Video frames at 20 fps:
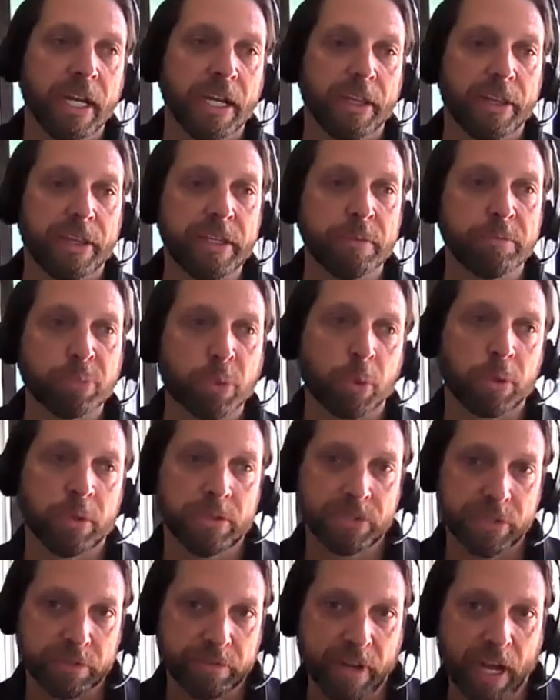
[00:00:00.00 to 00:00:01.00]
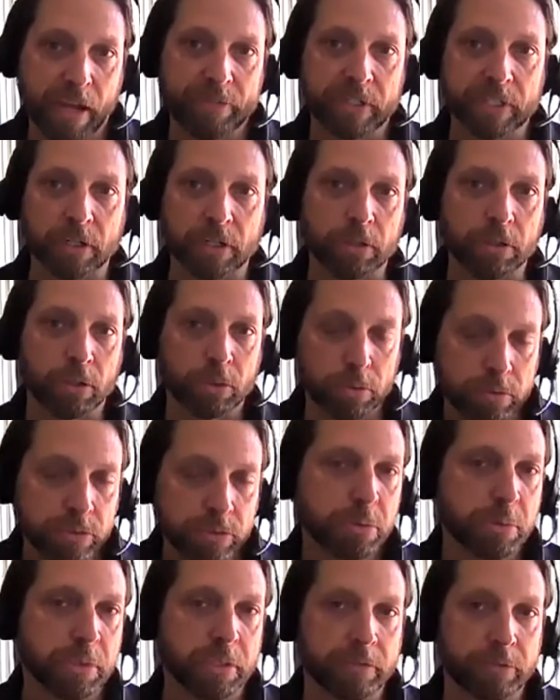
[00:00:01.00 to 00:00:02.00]
The importance of having our own
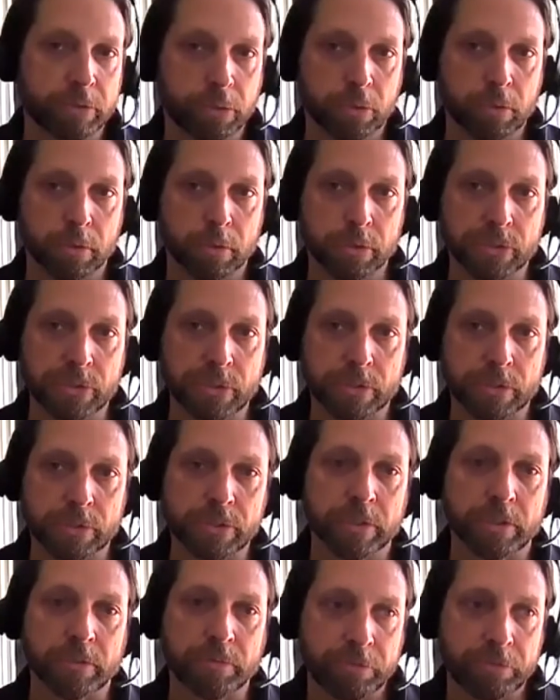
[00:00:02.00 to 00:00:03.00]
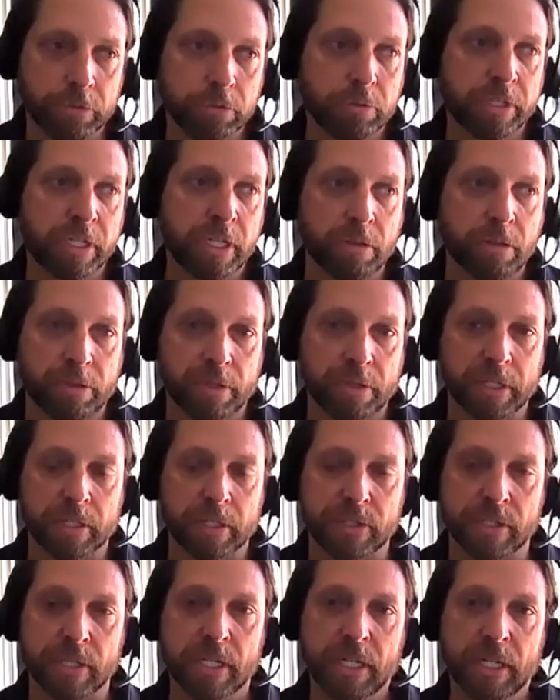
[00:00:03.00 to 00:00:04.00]
suite of tools, there's a few key
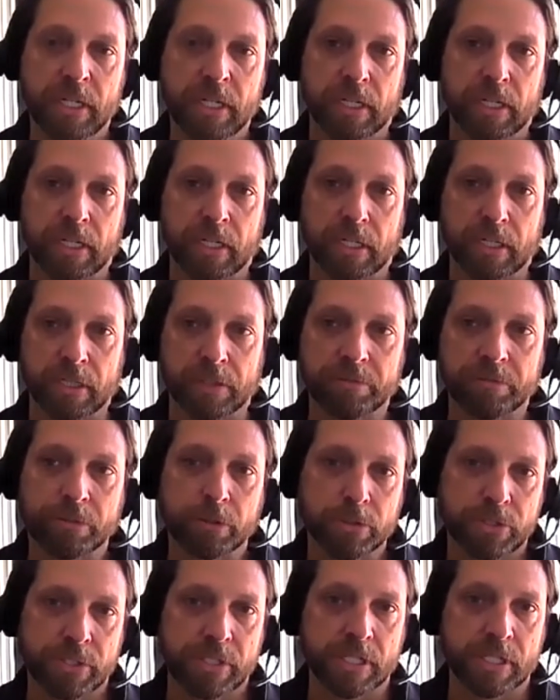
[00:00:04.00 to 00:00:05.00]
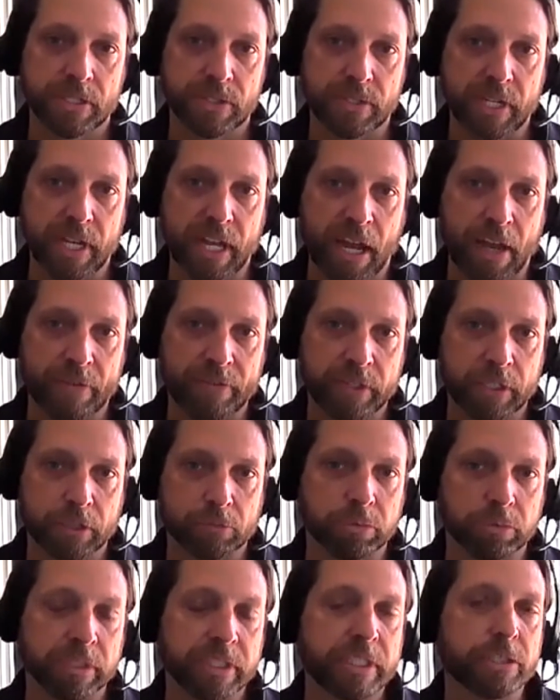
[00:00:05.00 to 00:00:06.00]
things. The first is having a
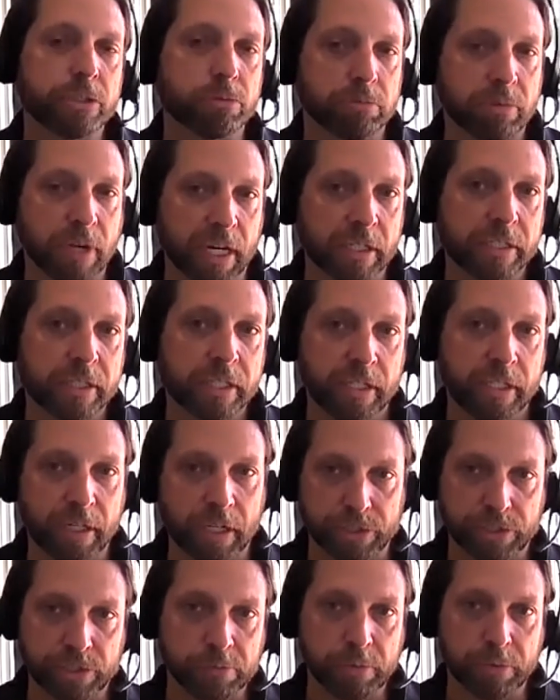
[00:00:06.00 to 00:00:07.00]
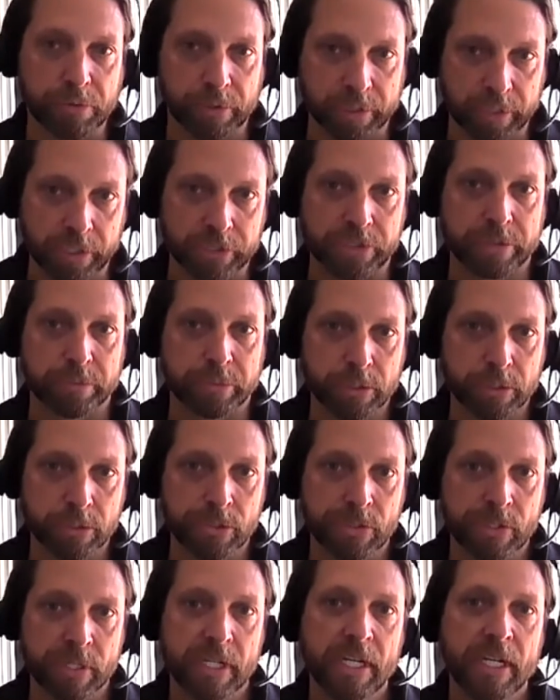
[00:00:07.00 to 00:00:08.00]
really direct connection with our
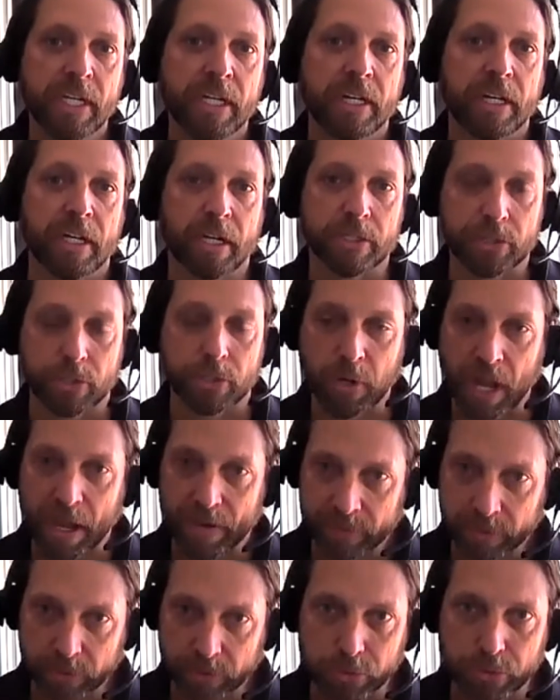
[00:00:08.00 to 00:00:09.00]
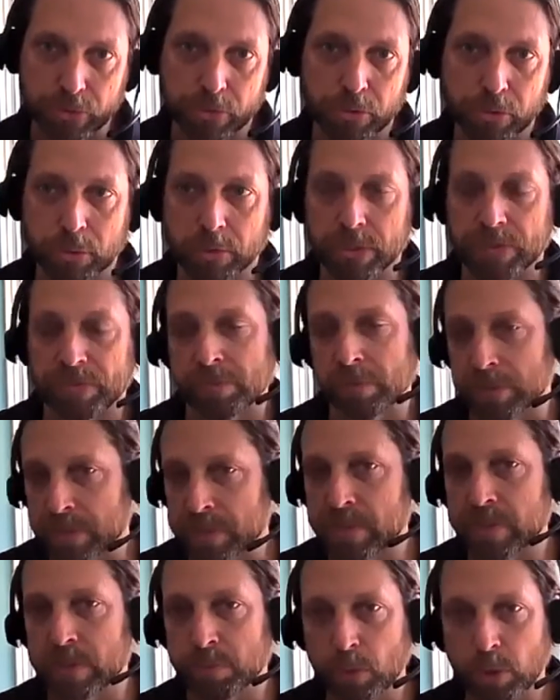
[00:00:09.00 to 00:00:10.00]
customers. So having those tools, for
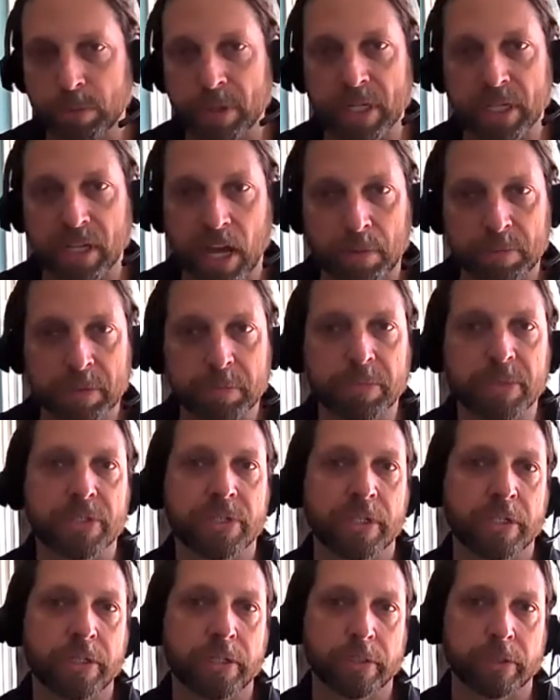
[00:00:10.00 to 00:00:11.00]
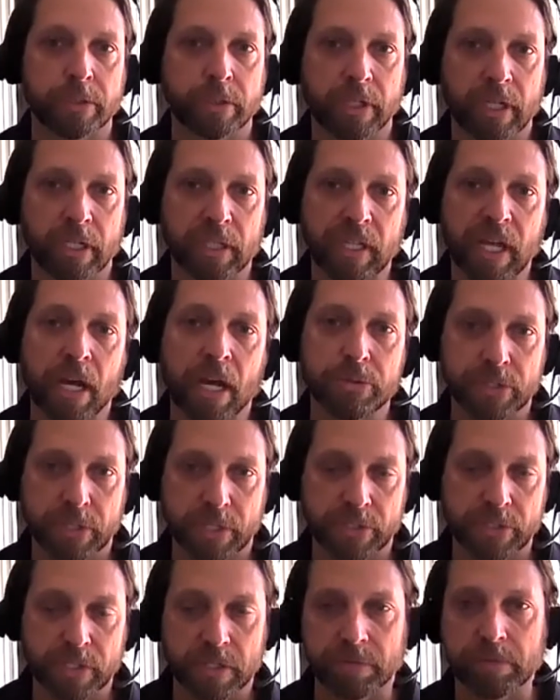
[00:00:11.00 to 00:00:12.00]
instance, a mobile app in particular, allows
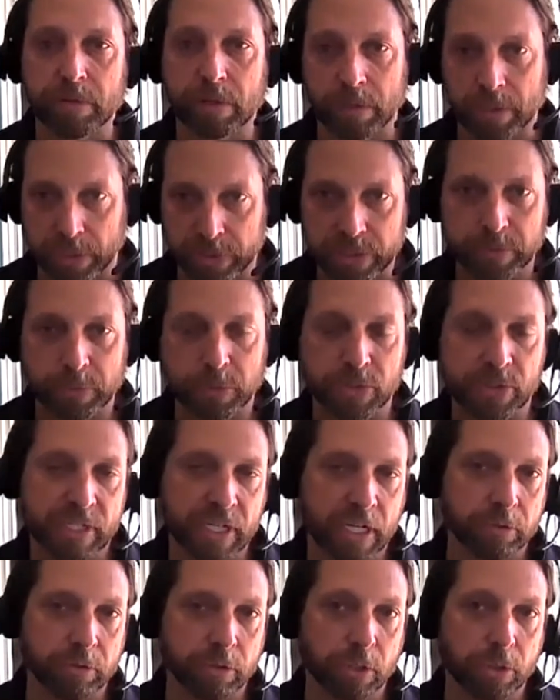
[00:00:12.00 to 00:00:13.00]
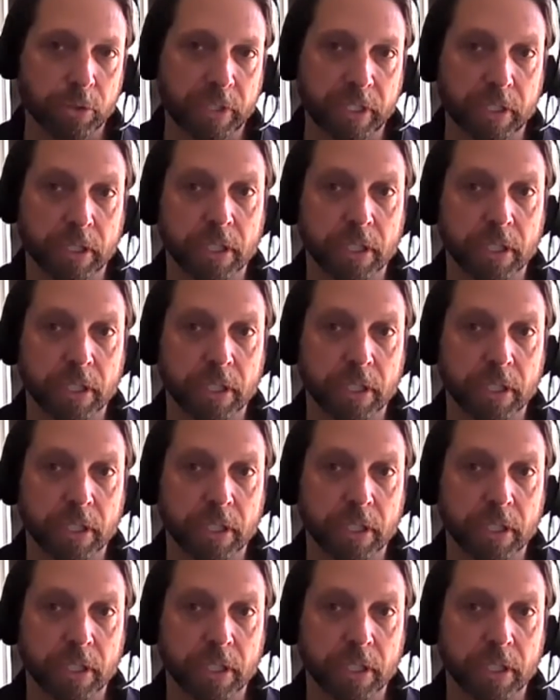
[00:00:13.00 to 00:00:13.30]
us, if our customers download it,